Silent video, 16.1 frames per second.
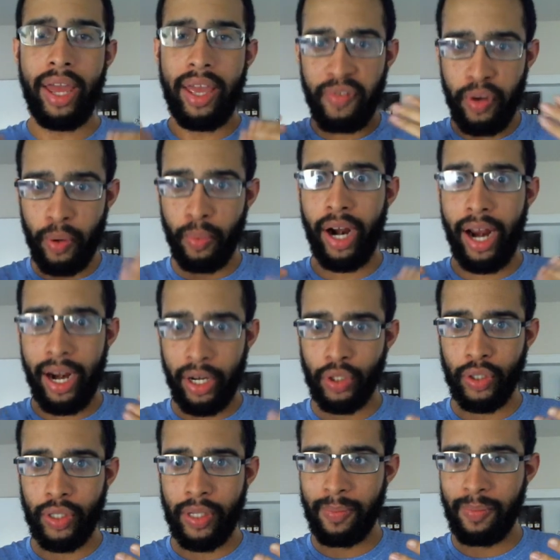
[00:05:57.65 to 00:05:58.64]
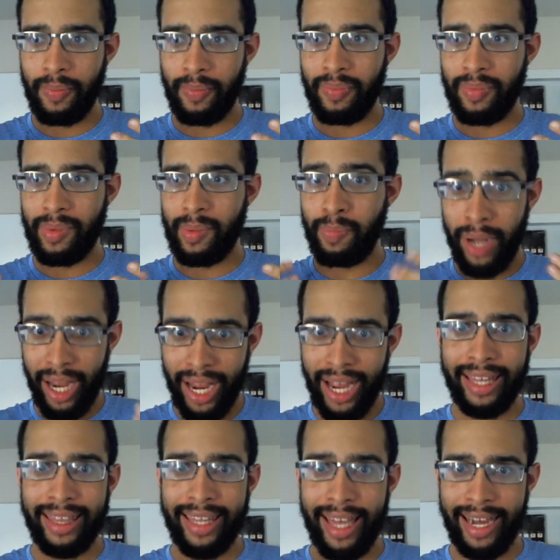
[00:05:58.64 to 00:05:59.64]
if you were actually
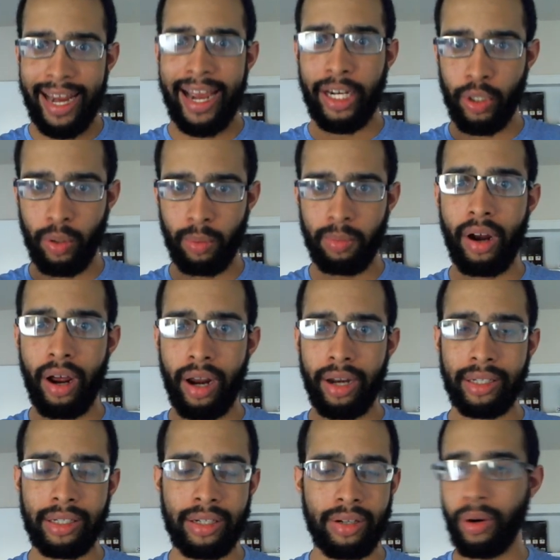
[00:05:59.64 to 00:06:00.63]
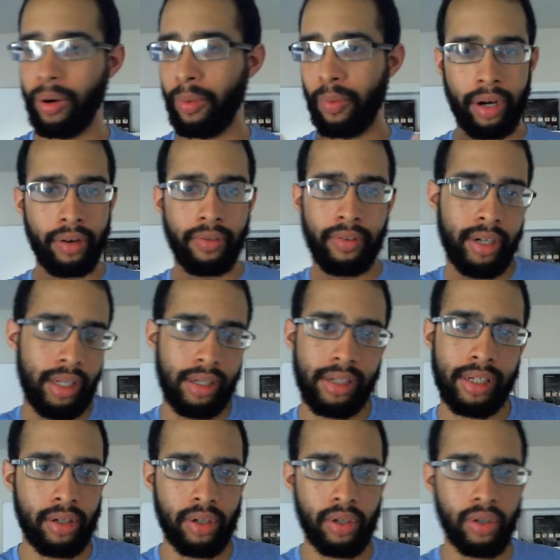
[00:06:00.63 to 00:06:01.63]
buying that actual product or whatever it
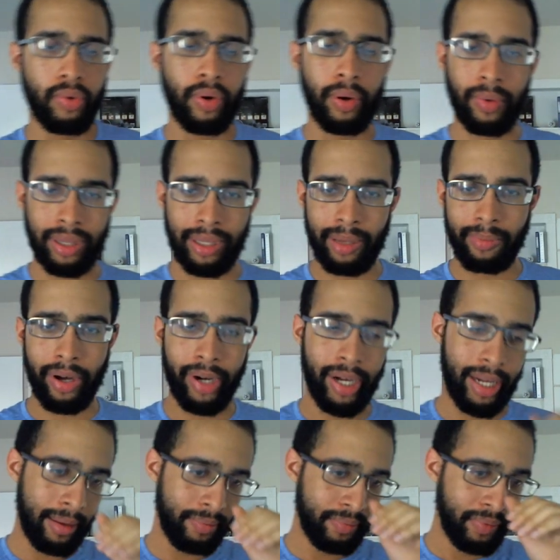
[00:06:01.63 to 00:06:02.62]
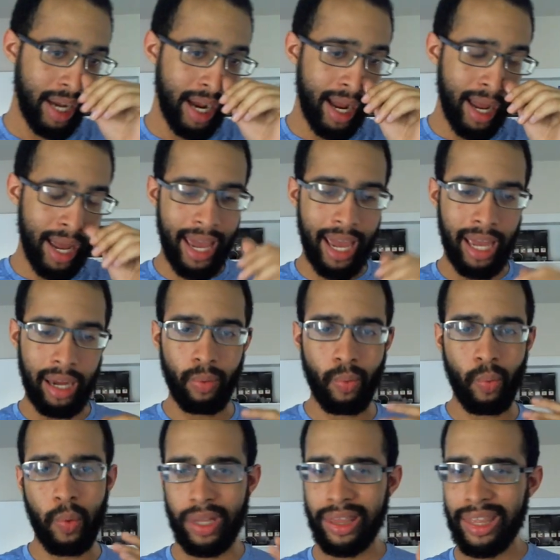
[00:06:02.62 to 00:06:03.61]
is that you're doing with the money.
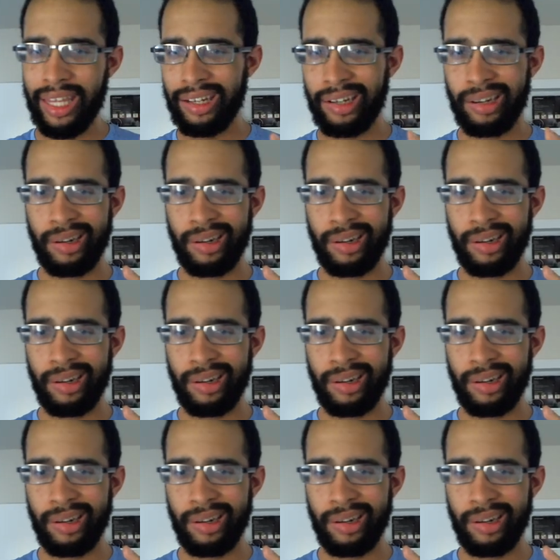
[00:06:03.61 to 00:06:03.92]
And what